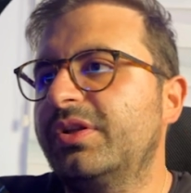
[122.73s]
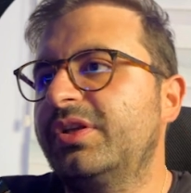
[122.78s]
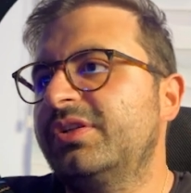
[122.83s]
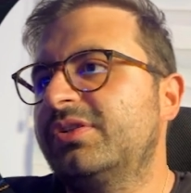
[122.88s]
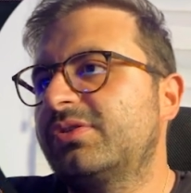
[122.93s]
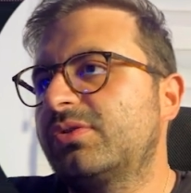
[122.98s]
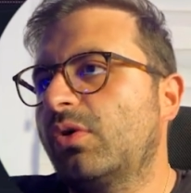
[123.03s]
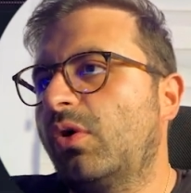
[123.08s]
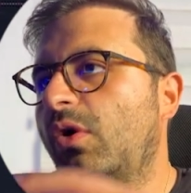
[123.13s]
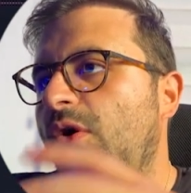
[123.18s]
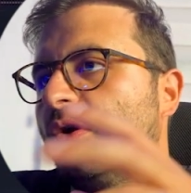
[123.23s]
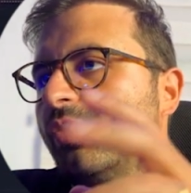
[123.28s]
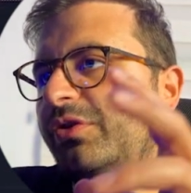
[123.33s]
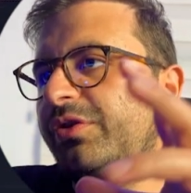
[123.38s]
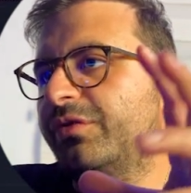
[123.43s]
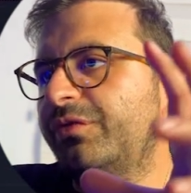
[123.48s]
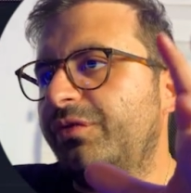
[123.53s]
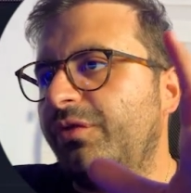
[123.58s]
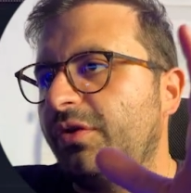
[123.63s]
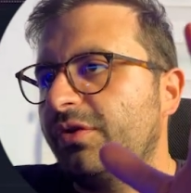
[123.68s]
It's all
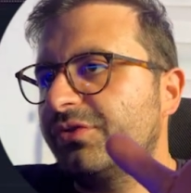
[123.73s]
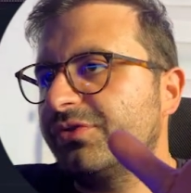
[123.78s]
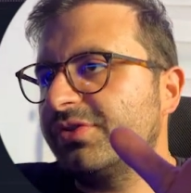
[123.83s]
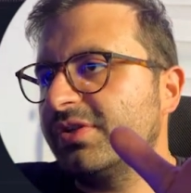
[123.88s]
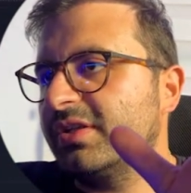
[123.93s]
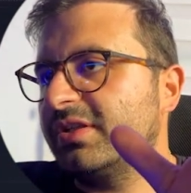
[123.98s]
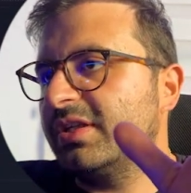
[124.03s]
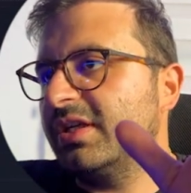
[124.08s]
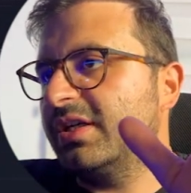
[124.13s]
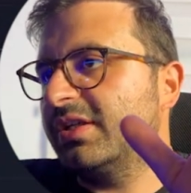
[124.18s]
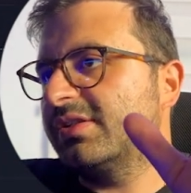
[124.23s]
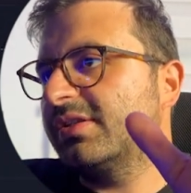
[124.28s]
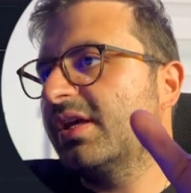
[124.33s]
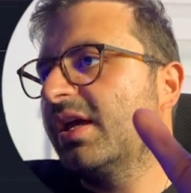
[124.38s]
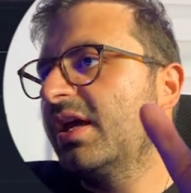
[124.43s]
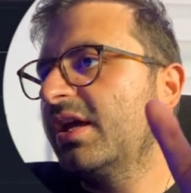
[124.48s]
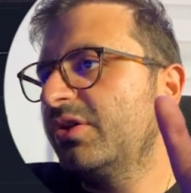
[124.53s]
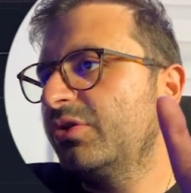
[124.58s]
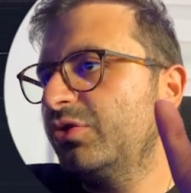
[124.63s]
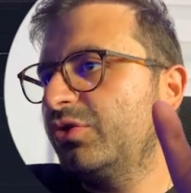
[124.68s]
default settings.
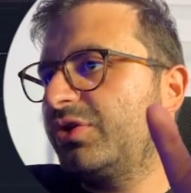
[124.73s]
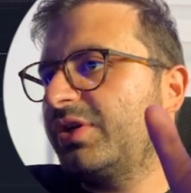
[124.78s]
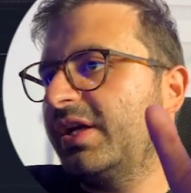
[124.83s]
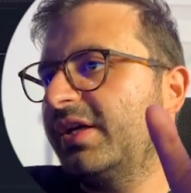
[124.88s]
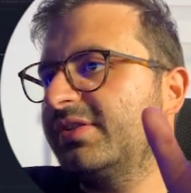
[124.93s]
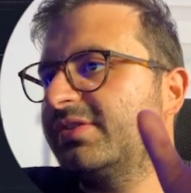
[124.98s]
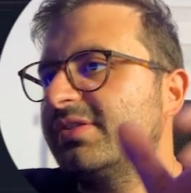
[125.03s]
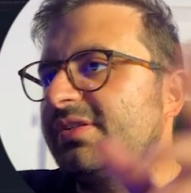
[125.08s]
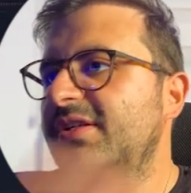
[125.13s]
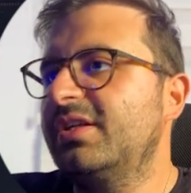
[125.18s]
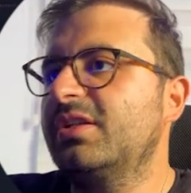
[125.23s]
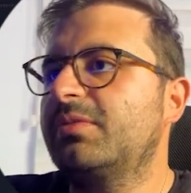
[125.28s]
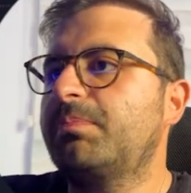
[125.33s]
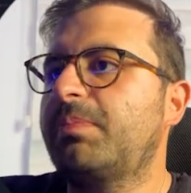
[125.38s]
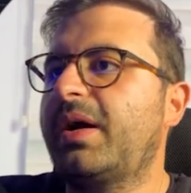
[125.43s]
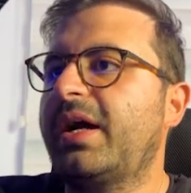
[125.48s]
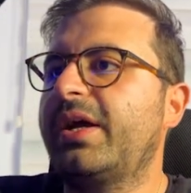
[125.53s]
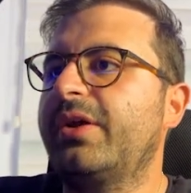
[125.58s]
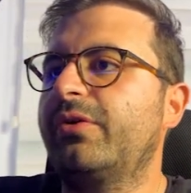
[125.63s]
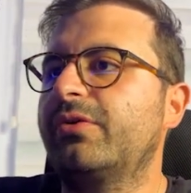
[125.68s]
You can see it
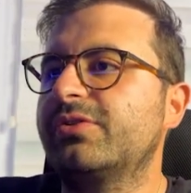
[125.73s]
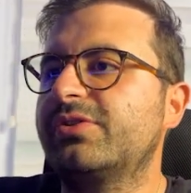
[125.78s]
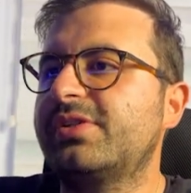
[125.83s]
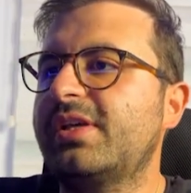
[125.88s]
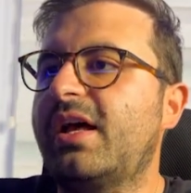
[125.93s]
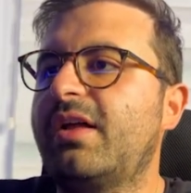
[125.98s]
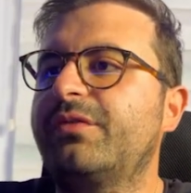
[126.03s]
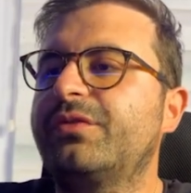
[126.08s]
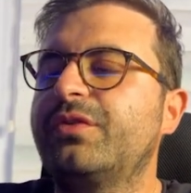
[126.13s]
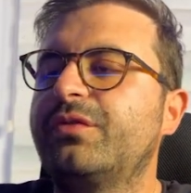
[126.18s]
by yourself.